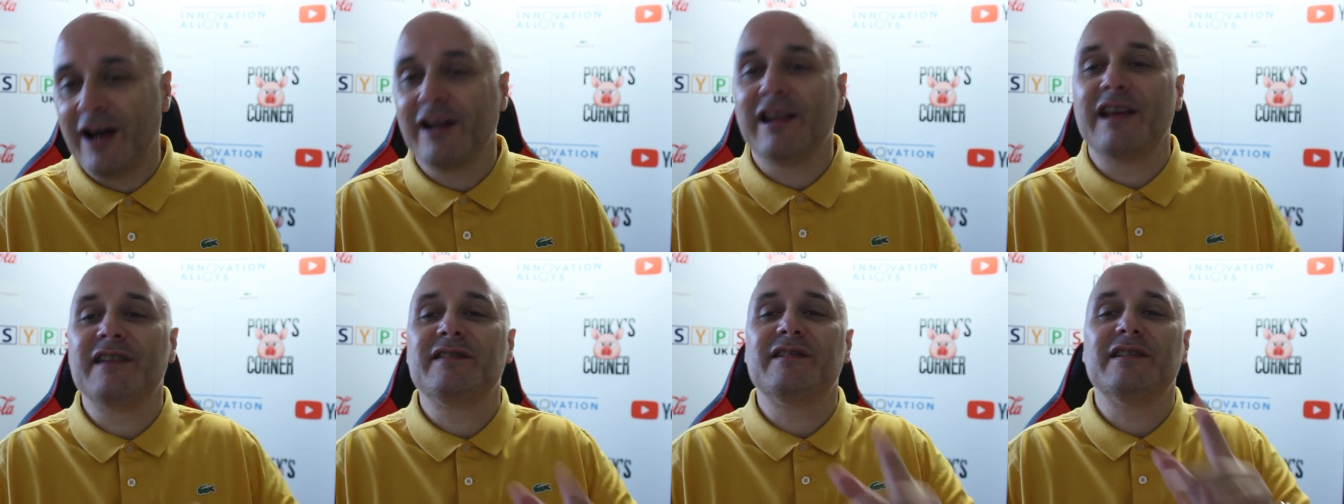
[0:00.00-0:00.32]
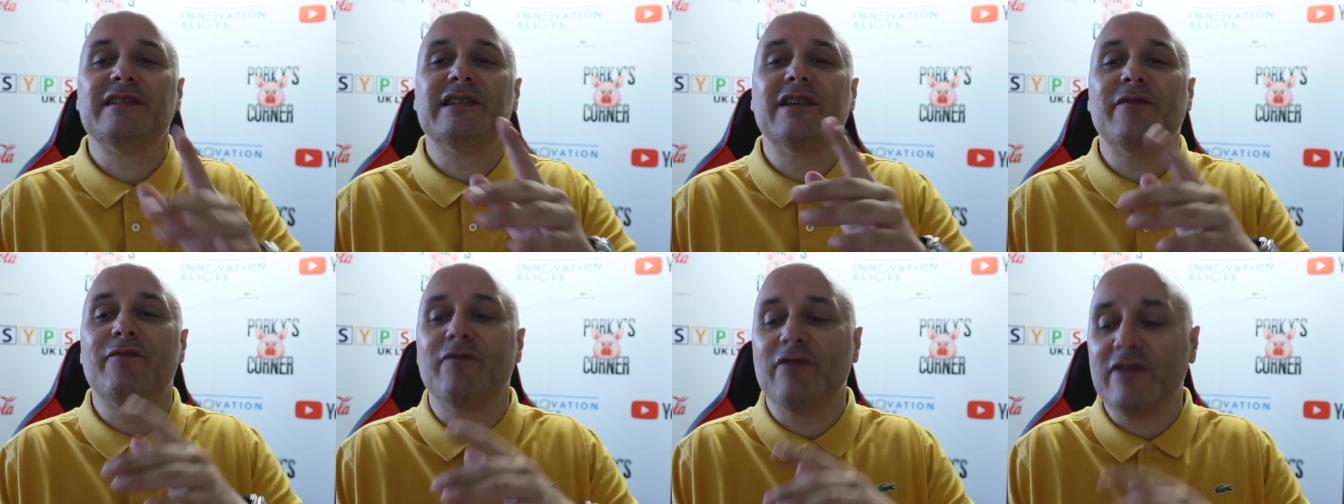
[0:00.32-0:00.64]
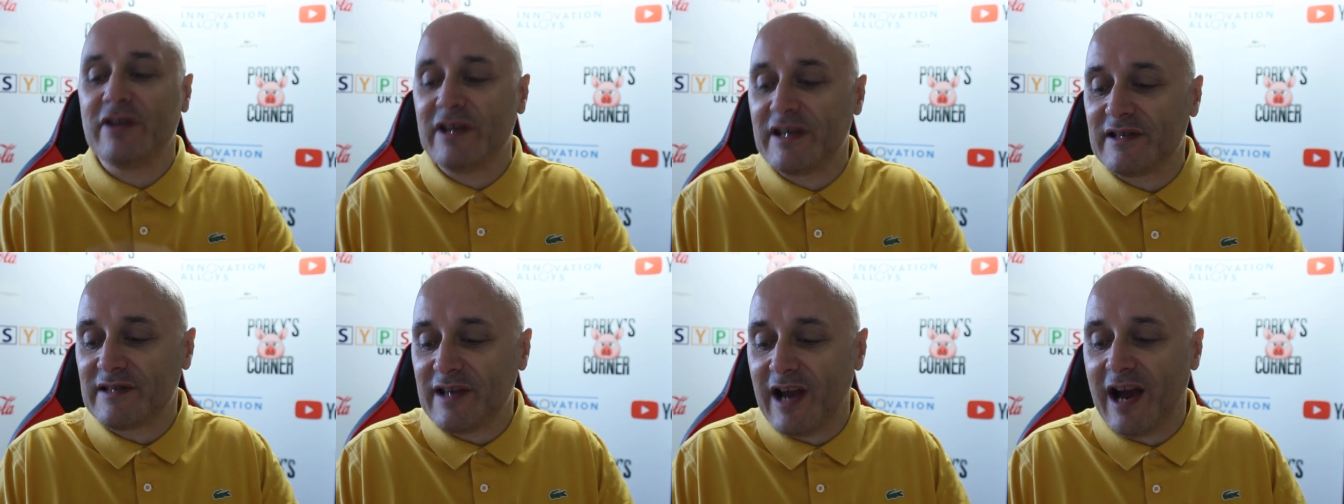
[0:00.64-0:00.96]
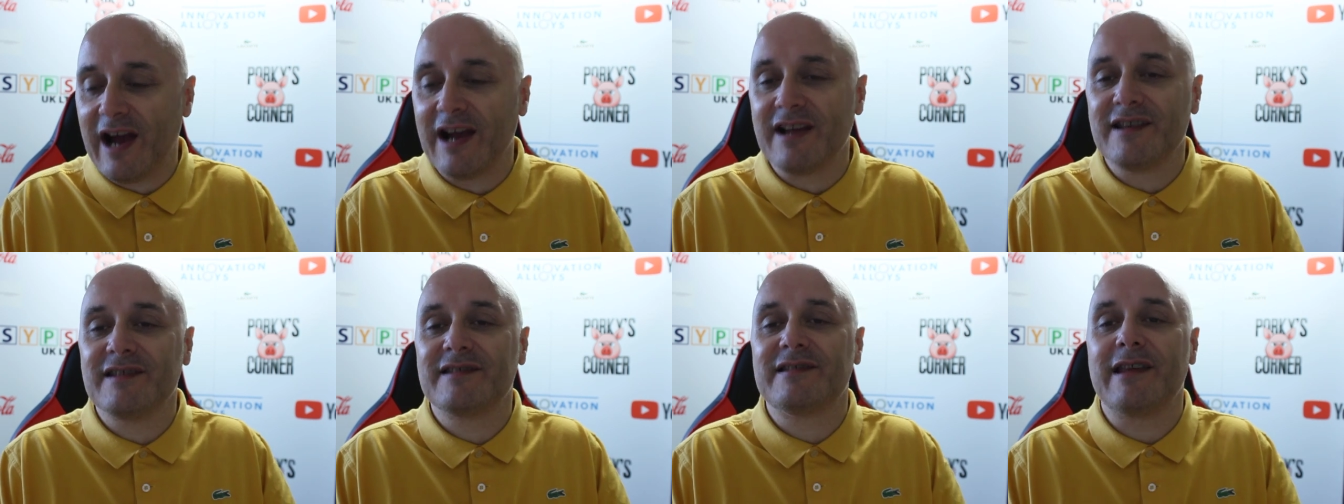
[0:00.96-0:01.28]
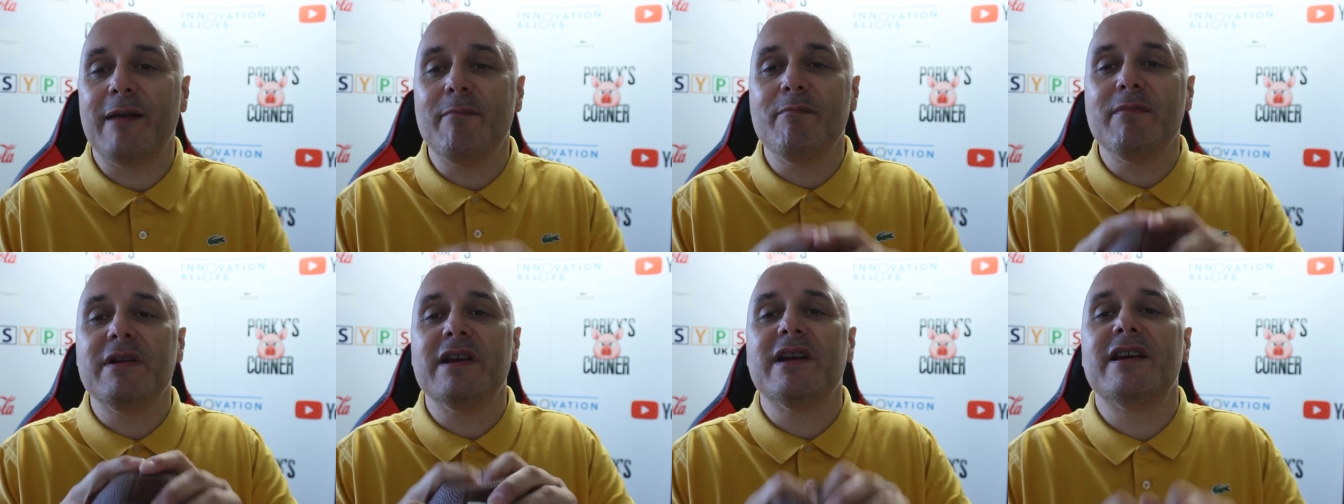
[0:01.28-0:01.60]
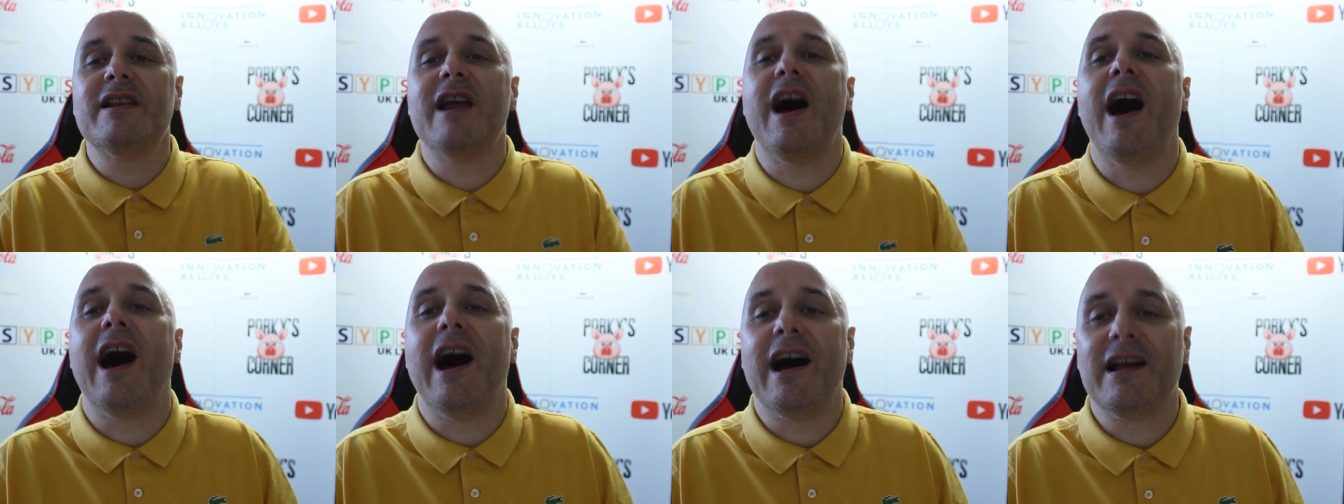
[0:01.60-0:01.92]
unless they're different designs. Send me
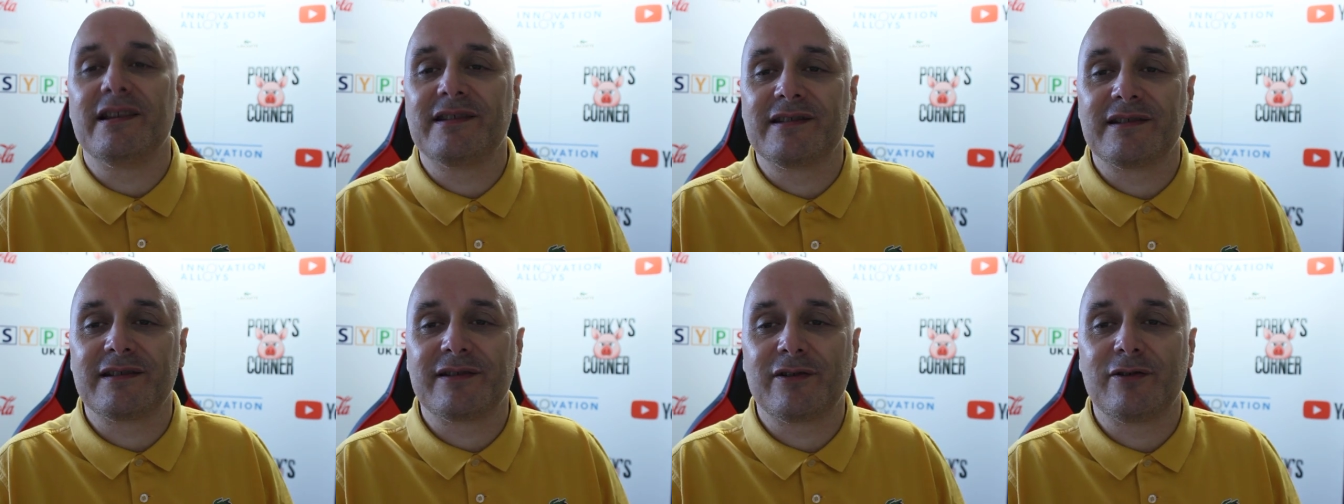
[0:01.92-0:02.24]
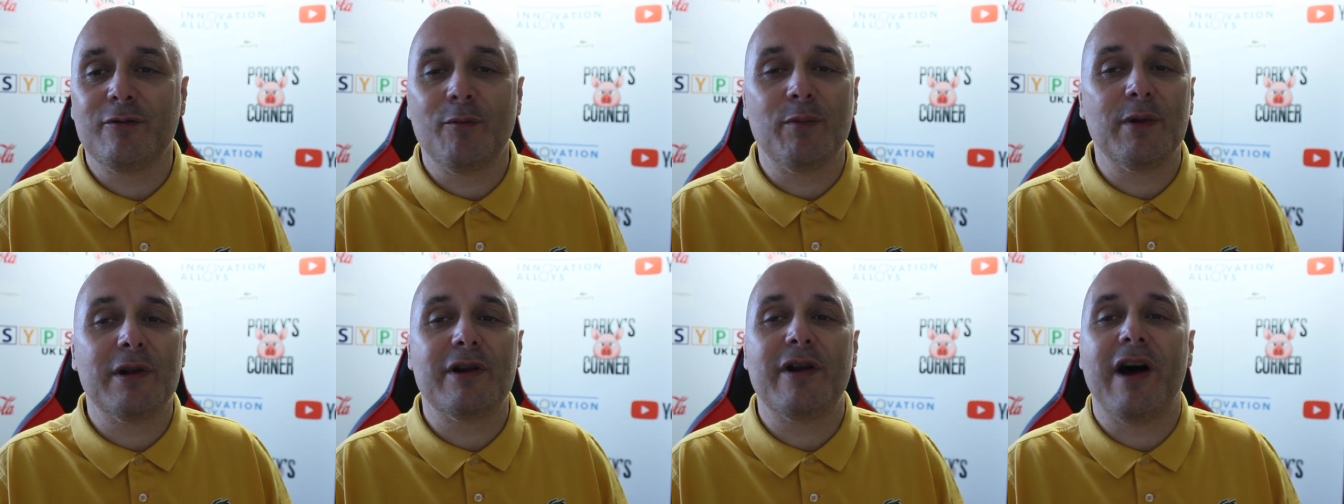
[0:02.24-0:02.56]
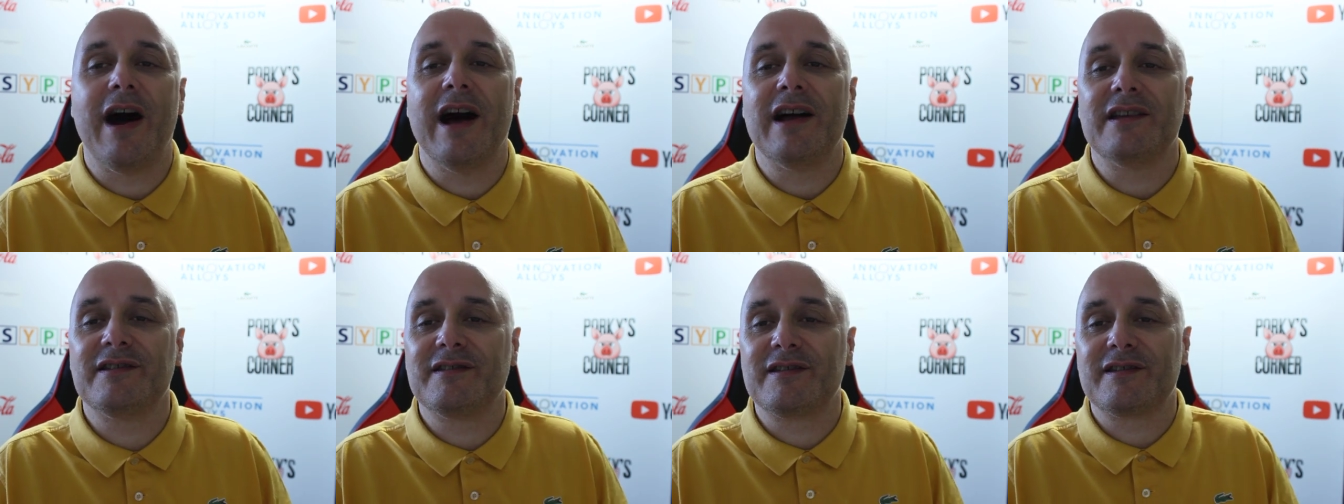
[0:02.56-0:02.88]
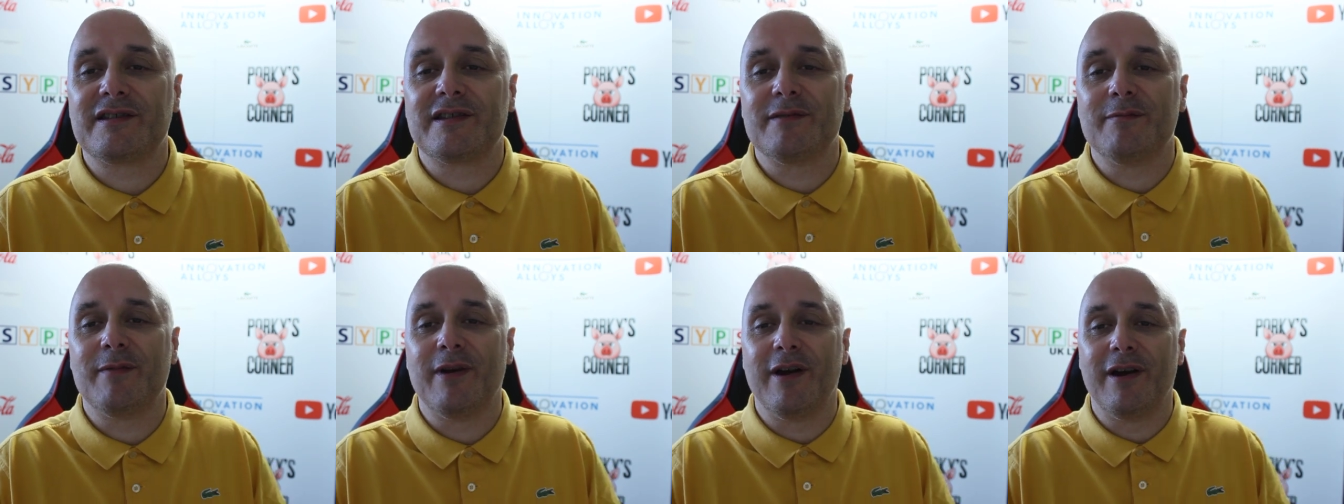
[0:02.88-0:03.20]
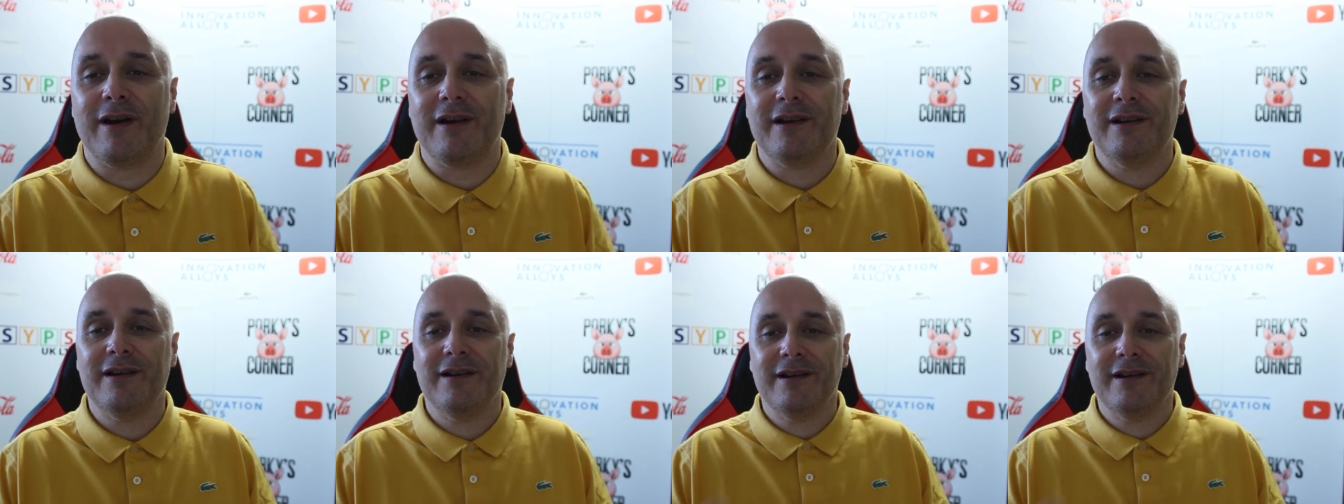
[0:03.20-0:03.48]
an hat, a couple of hats or something.